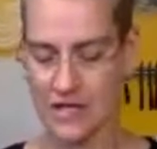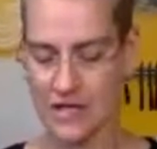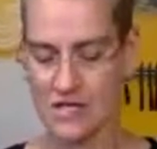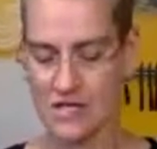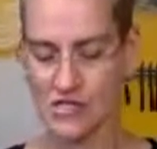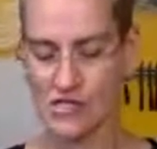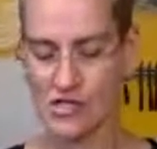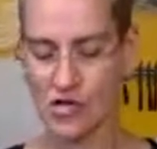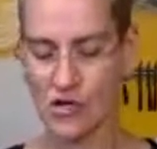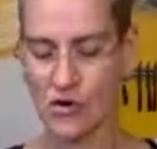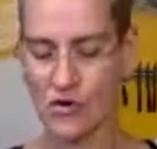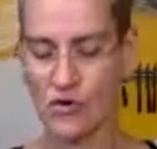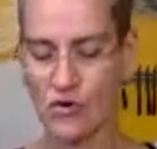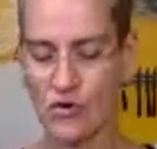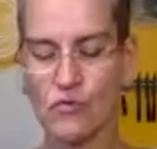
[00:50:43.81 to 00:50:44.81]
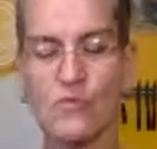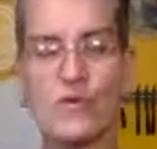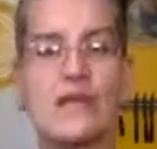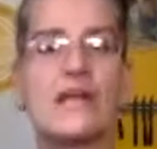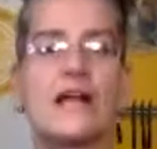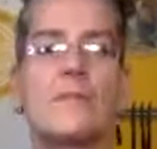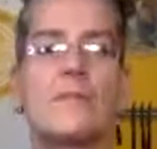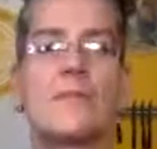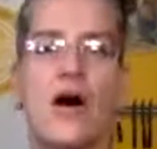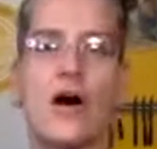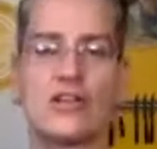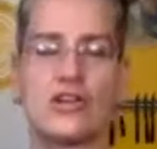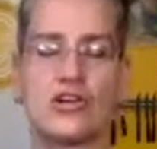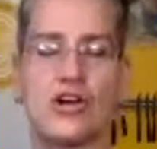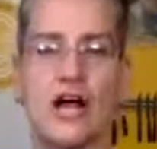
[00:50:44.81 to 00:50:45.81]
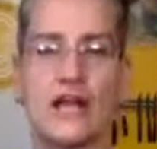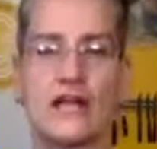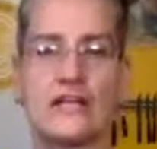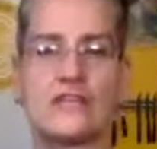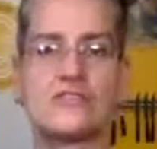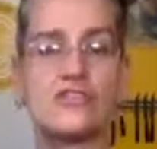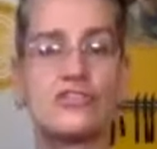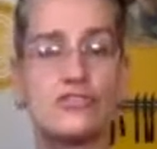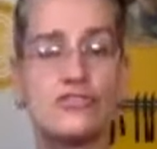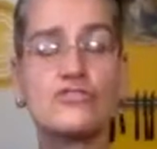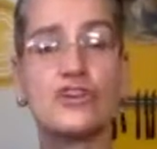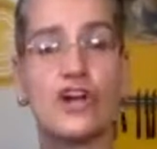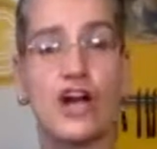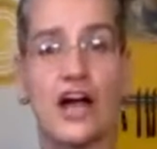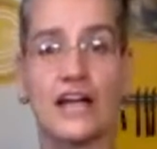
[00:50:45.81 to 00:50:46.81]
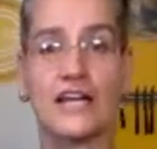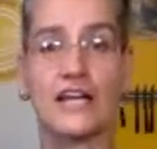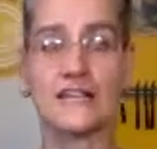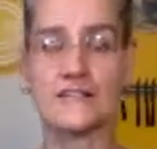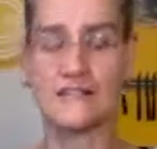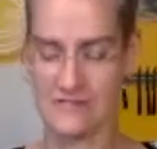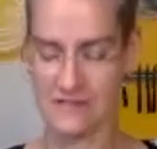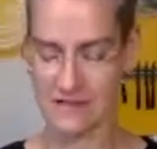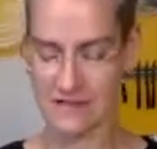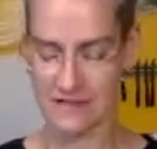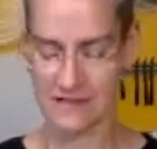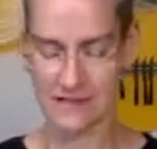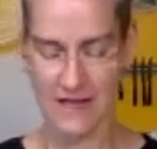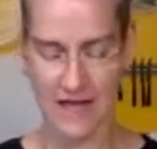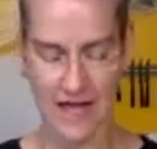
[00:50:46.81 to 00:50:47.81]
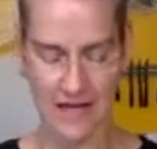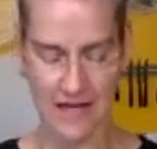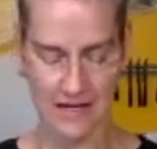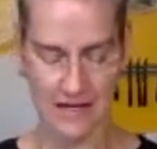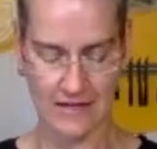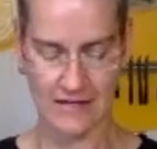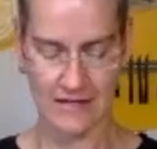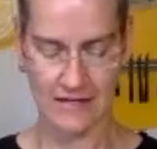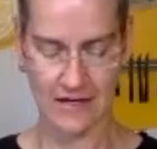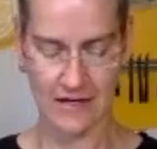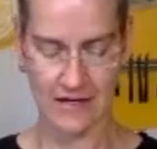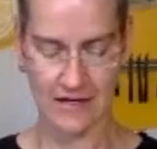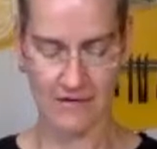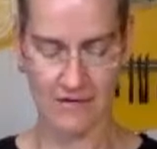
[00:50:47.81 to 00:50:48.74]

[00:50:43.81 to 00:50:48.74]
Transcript: So read up on your honeys, use your honeys, and uh,